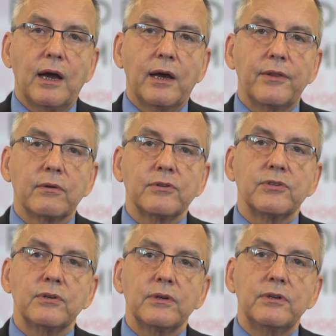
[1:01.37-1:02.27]
There was
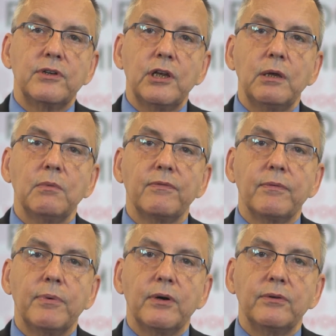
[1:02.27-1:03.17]
a team of
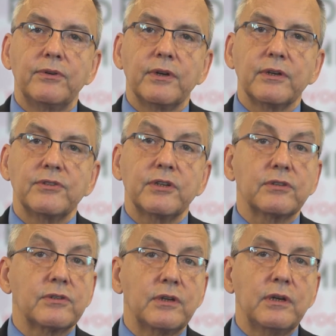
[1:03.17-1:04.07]
about
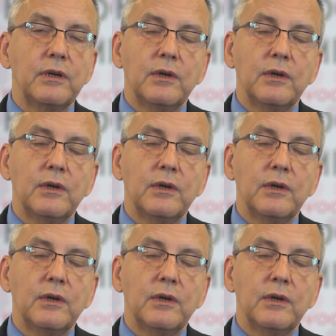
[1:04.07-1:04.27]
60